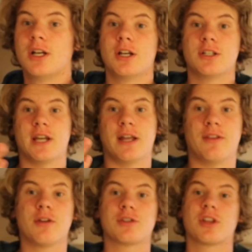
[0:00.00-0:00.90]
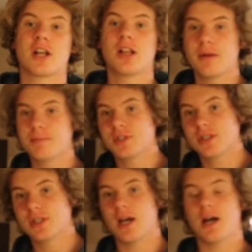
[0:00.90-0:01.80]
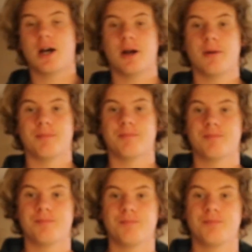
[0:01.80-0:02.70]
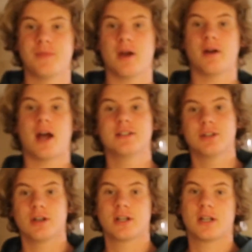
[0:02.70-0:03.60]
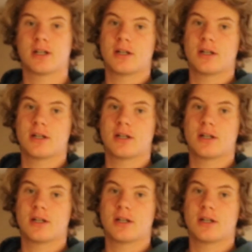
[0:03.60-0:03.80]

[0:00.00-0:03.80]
So yeah, those are the clips that I took